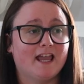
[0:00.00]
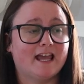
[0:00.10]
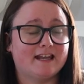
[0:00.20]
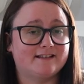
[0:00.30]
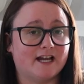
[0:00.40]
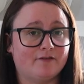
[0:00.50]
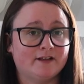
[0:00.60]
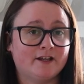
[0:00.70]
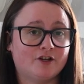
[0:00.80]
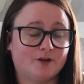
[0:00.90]
it is
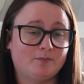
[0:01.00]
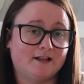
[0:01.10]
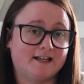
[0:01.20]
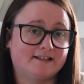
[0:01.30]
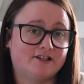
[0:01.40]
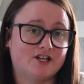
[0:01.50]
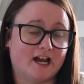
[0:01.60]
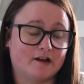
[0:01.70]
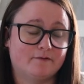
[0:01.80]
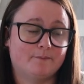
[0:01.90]
definitely a good place to
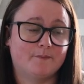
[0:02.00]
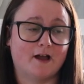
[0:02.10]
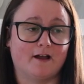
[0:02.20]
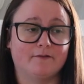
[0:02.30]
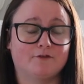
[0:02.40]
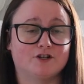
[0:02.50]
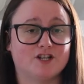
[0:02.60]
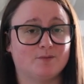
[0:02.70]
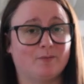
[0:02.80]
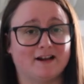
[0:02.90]
check uh, for
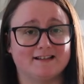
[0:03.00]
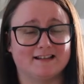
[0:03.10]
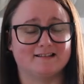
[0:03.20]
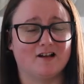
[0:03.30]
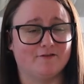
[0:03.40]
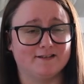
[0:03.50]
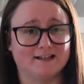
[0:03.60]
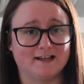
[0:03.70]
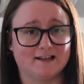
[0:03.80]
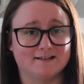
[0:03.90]
cheaper prices,
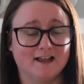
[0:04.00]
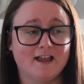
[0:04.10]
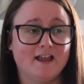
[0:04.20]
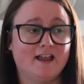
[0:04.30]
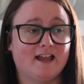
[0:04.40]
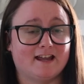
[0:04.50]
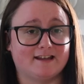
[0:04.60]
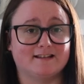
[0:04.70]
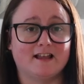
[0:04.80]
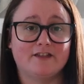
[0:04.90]
obviously, because it
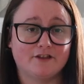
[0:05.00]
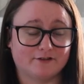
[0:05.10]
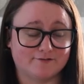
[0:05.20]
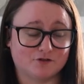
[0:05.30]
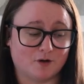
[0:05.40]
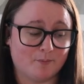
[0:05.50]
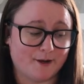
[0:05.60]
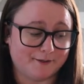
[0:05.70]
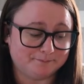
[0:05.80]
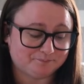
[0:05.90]
is the thrift store,
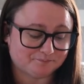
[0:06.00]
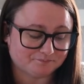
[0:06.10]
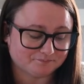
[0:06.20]
but